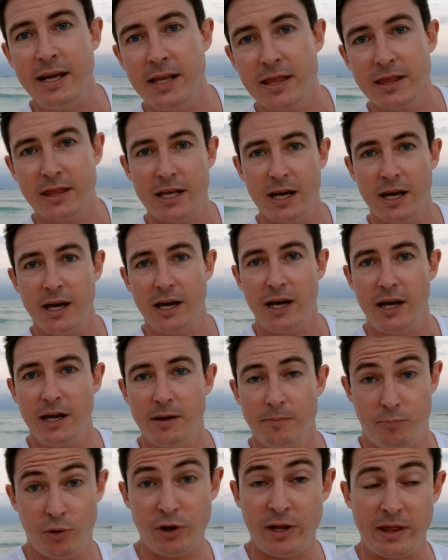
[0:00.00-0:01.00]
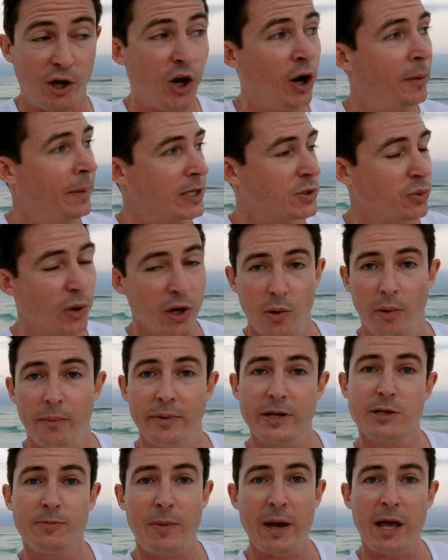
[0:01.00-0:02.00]
the comments what you
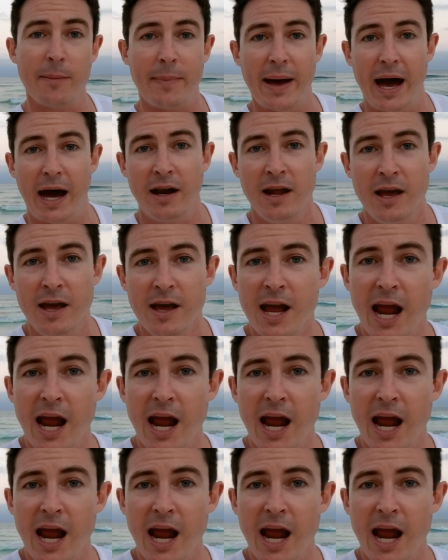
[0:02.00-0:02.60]
want me to speak about